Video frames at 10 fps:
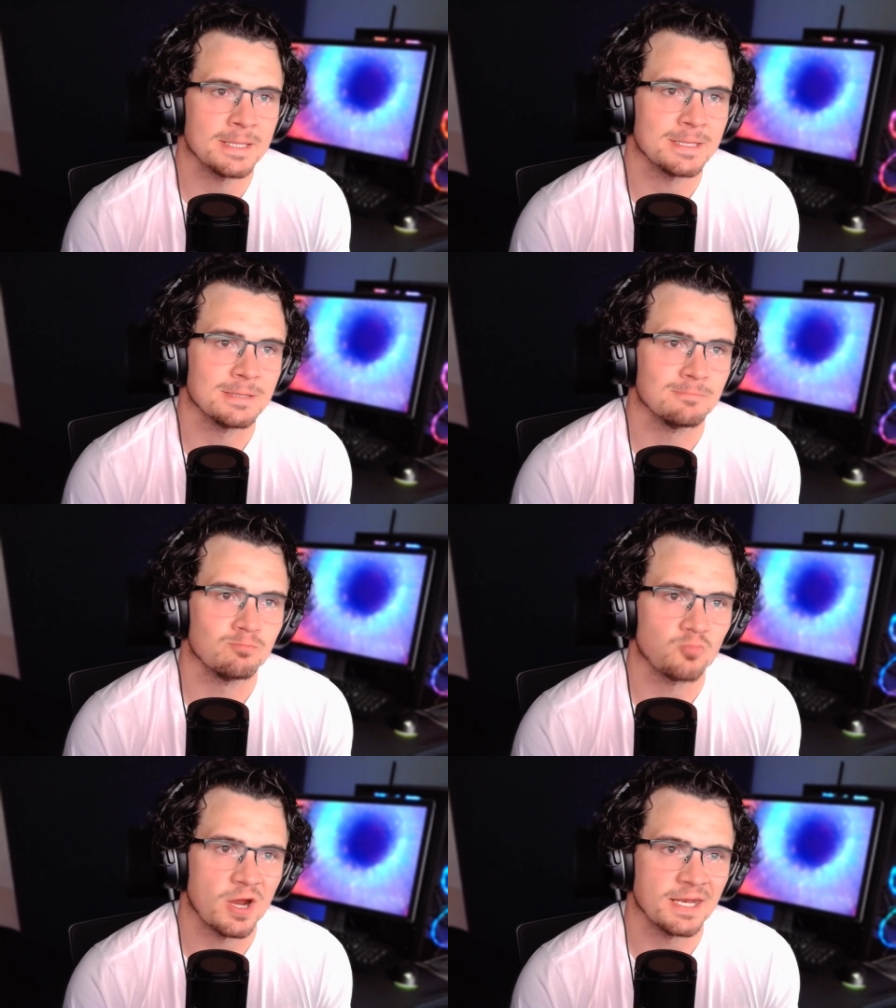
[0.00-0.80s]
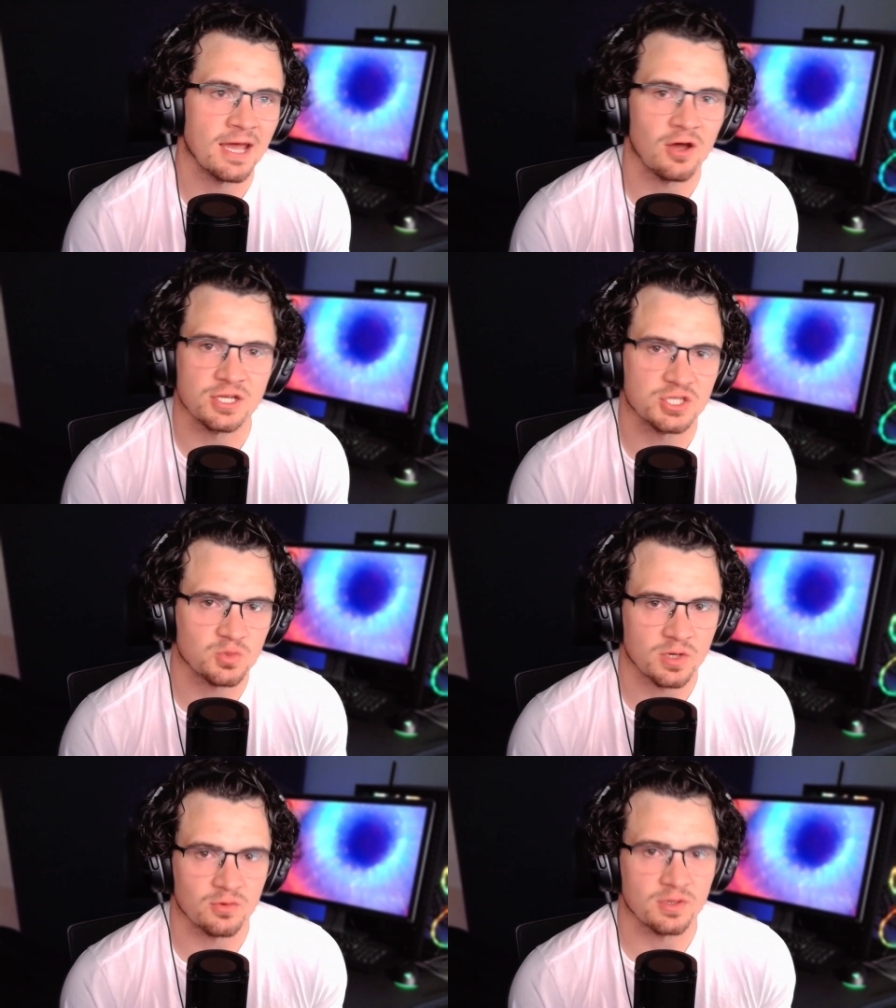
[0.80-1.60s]
Um, right now, I just
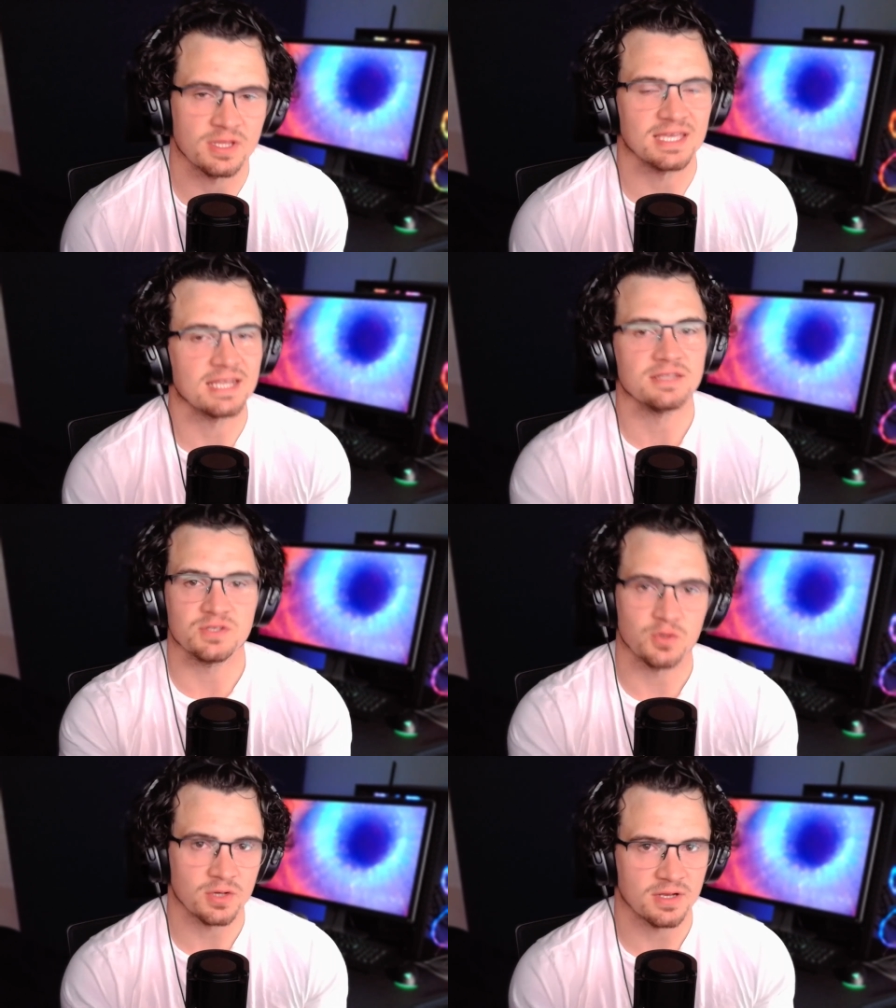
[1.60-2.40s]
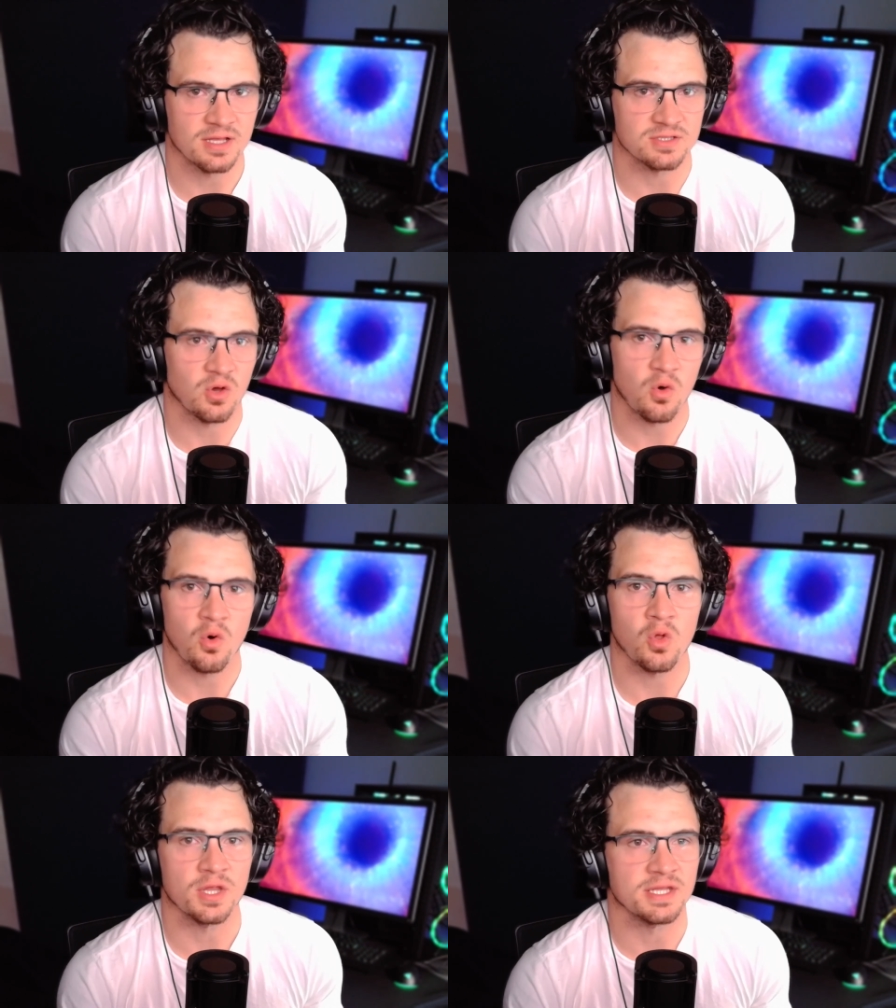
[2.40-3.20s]
want to really get into it as a
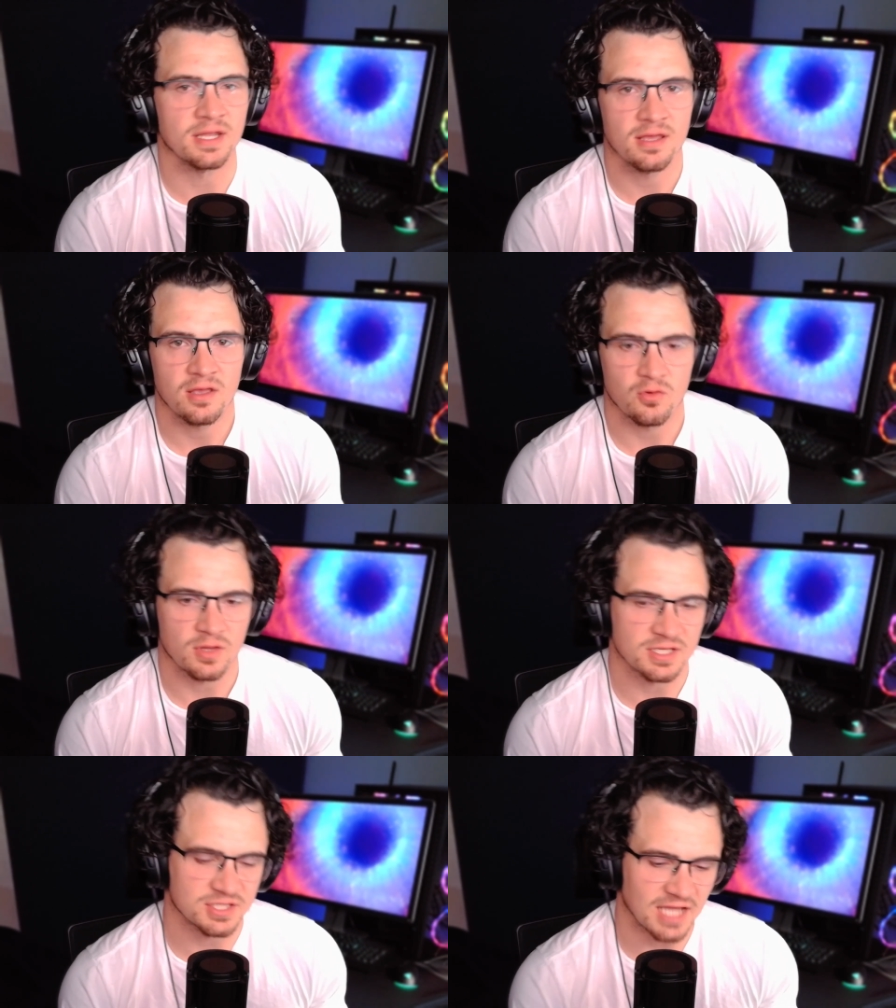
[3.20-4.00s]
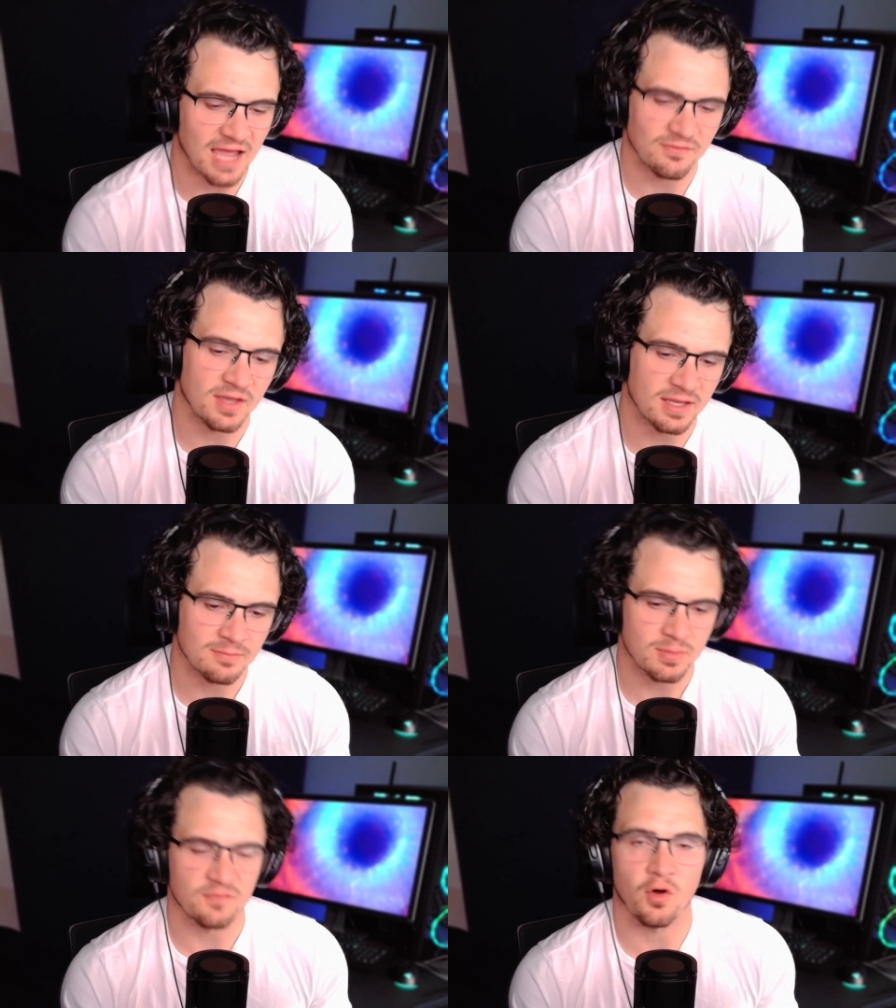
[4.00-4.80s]
whole and really just dive in,
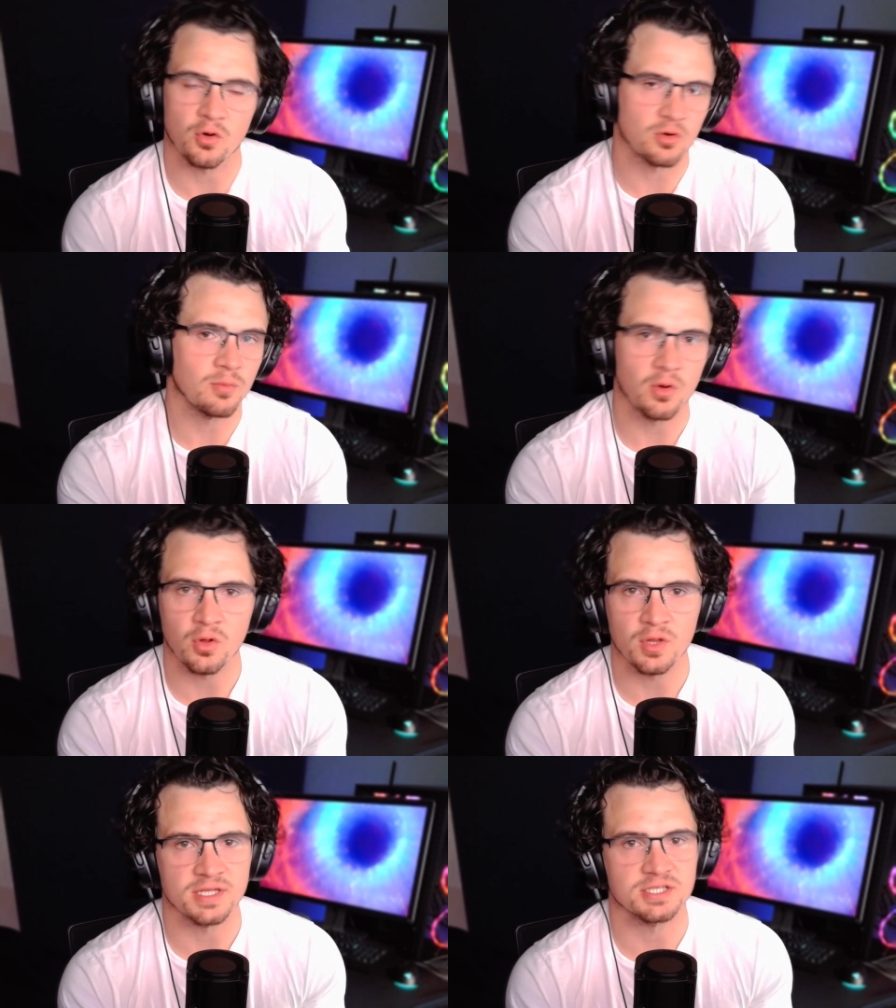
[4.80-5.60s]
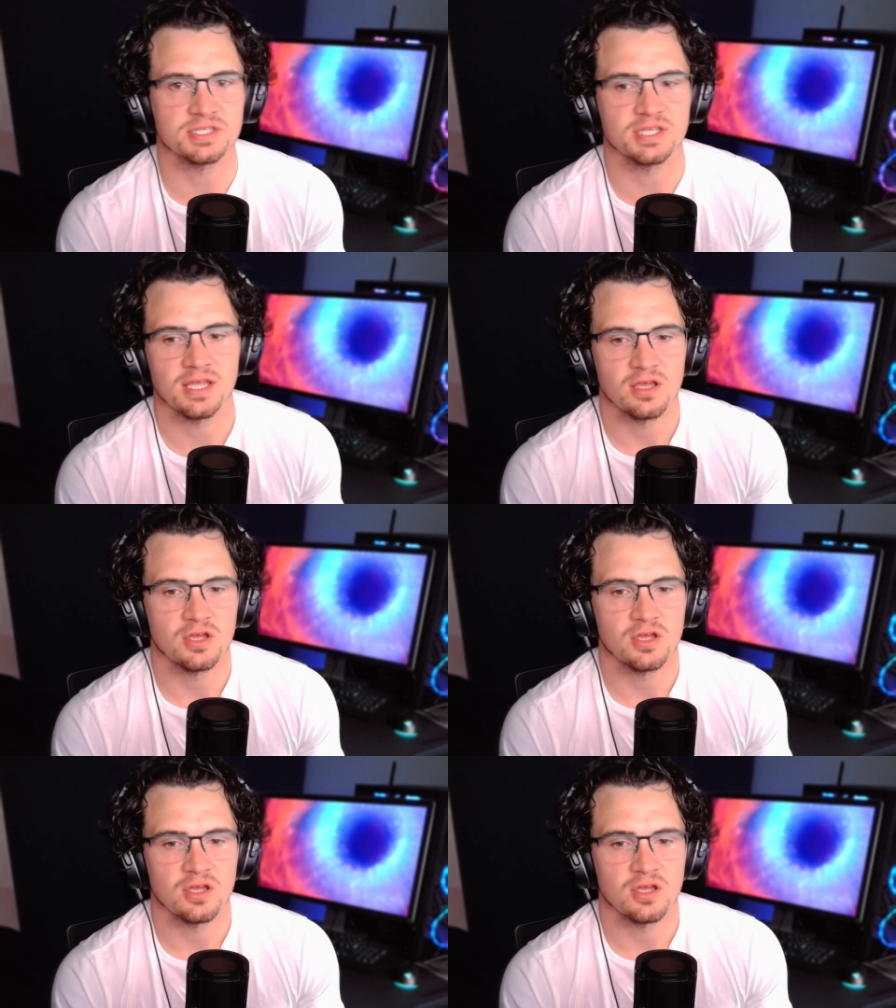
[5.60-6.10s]
be vulnerable, and just